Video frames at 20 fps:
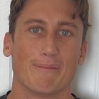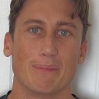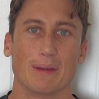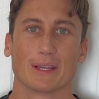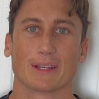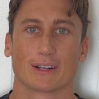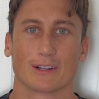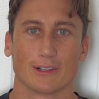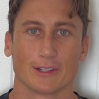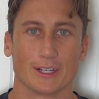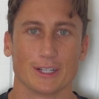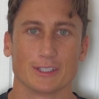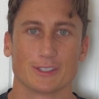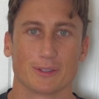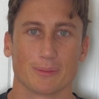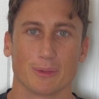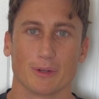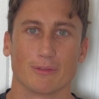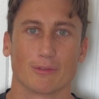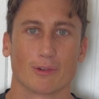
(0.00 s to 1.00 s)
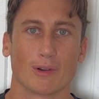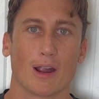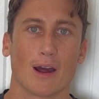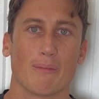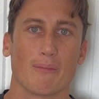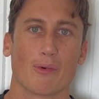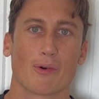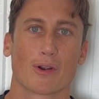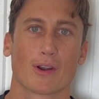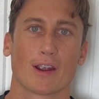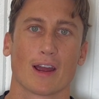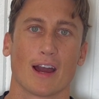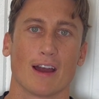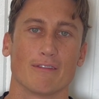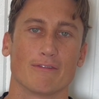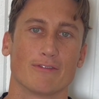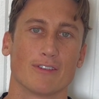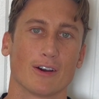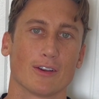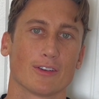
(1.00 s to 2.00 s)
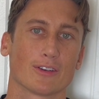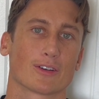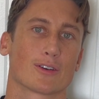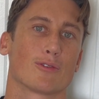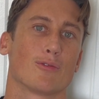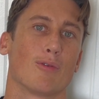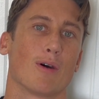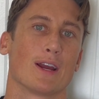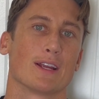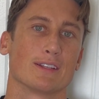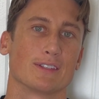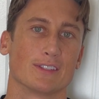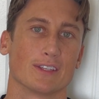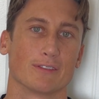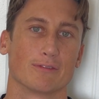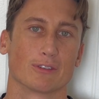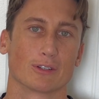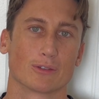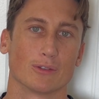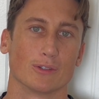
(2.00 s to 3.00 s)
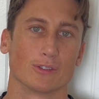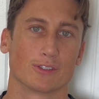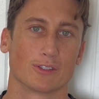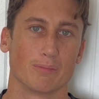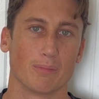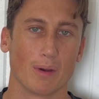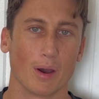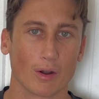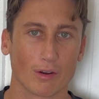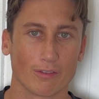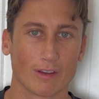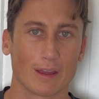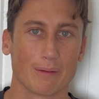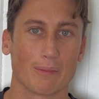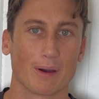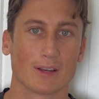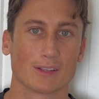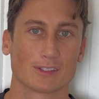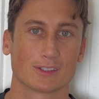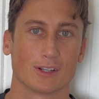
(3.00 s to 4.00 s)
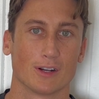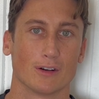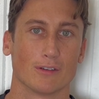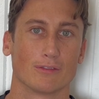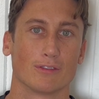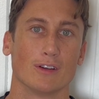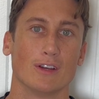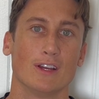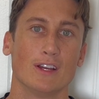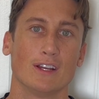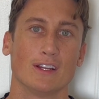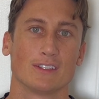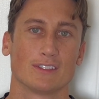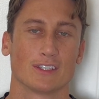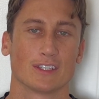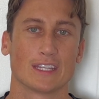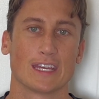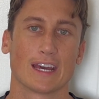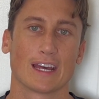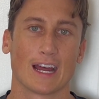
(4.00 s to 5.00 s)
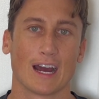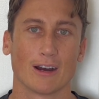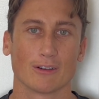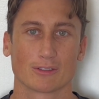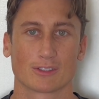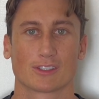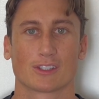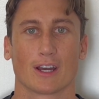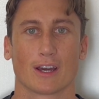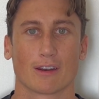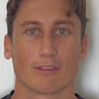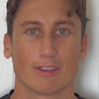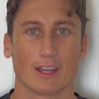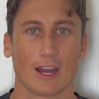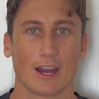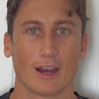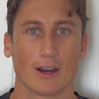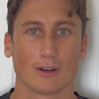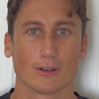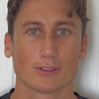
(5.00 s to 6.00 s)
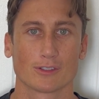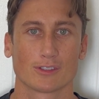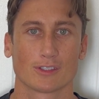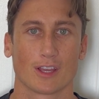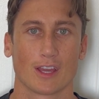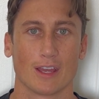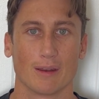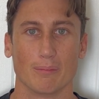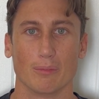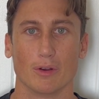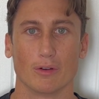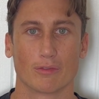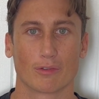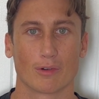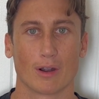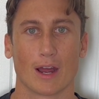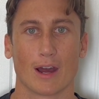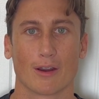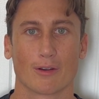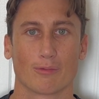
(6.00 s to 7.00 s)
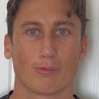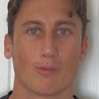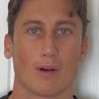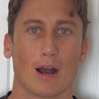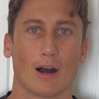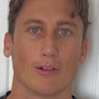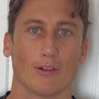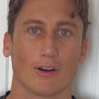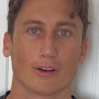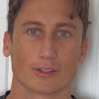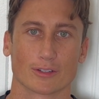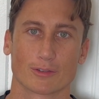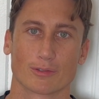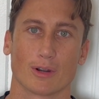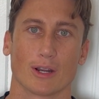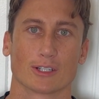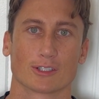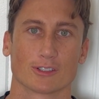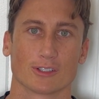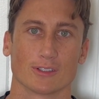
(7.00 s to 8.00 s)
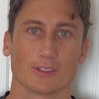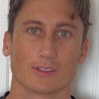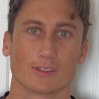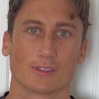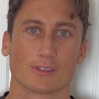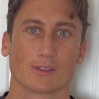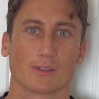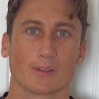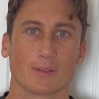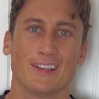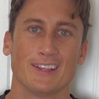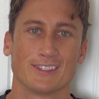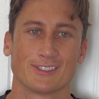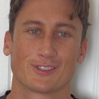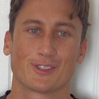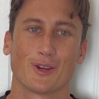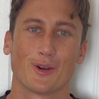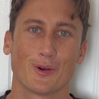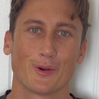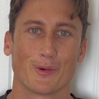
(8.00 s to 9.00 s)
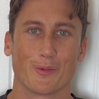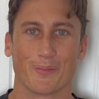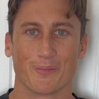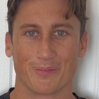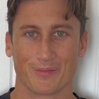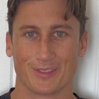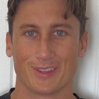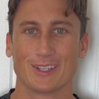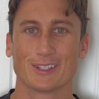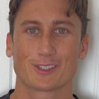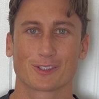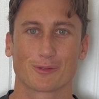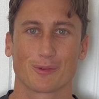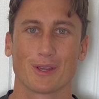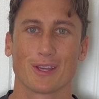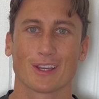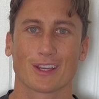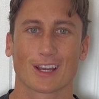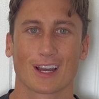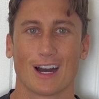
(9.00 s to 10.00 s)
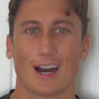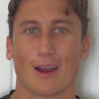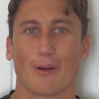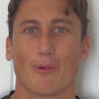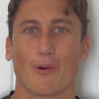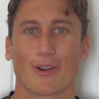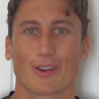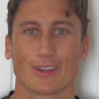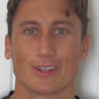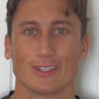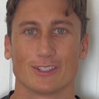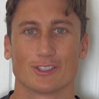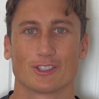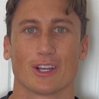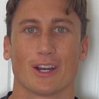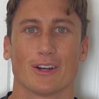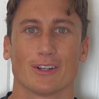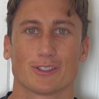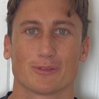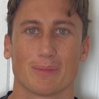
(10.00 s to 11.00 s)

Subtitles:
been cleared to move around more, I found it quite difficult to motivate myself to get outside of the house and move around while on crutches. So this week, I wanted to challenge